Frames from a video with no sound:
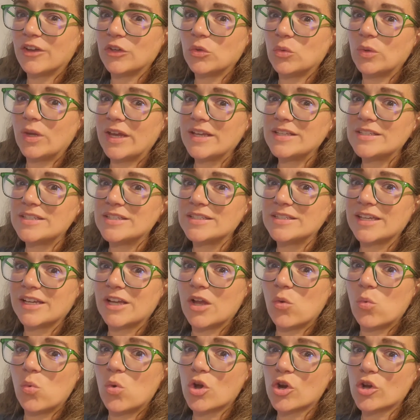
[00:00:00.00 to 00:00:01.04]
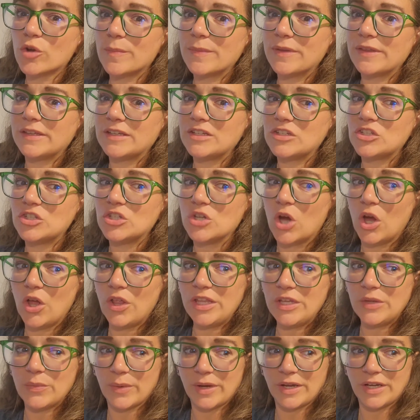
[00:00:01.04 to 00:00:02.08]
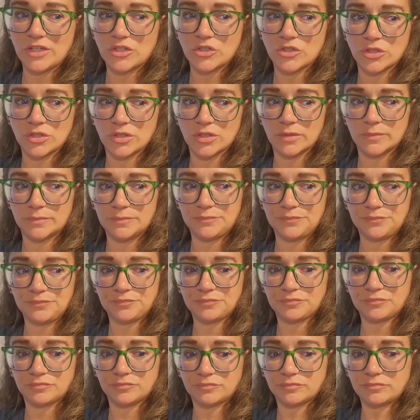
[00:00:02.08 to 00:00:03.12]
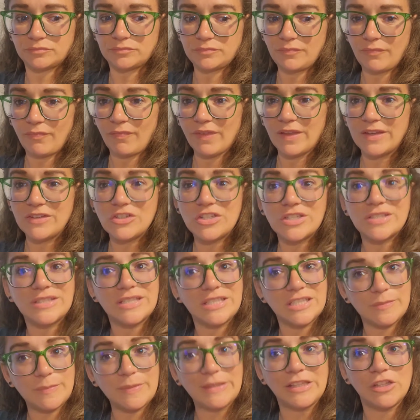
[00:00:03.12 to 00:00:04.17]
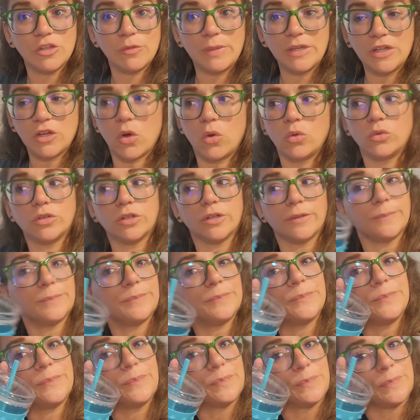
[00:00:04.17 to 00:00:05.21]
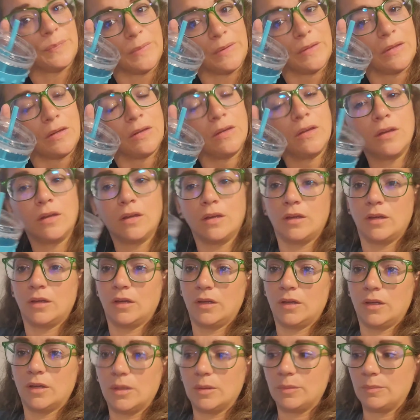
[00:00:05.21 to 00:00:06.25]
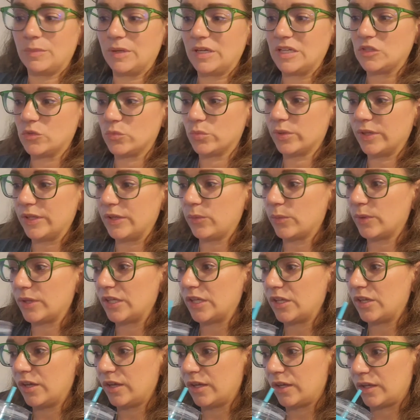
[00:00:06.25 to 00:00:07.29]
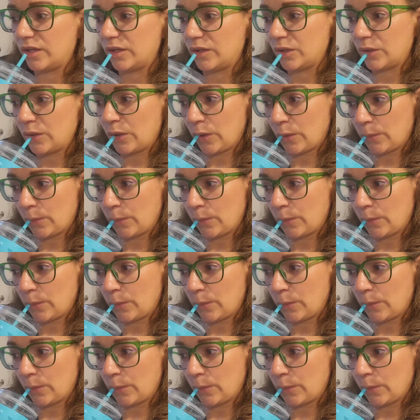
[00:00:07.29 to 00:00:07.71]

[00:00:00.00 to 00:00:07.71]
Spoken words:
You guys, it's like a watermelon Jolly Rancher. It just needs to be a little bit colder. But it's really, really good.